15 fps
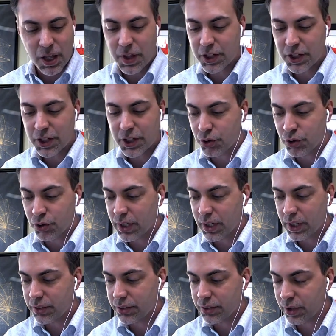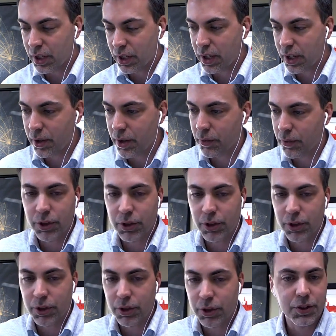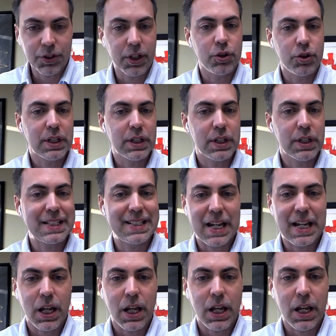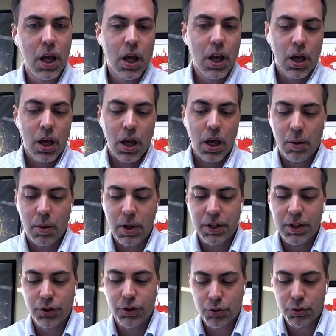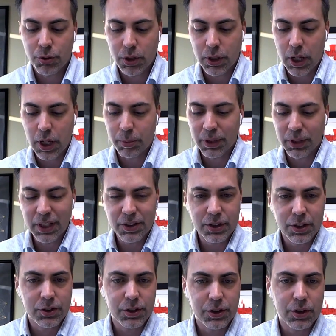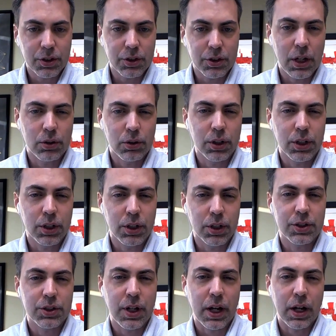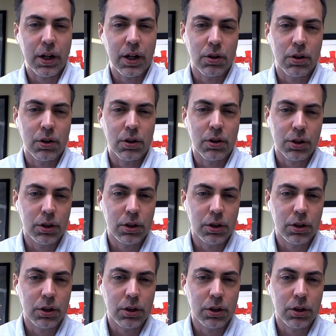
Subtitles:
and thanks for joining us, everyone who's listening and viewing today. As usual, please consider downloading the entire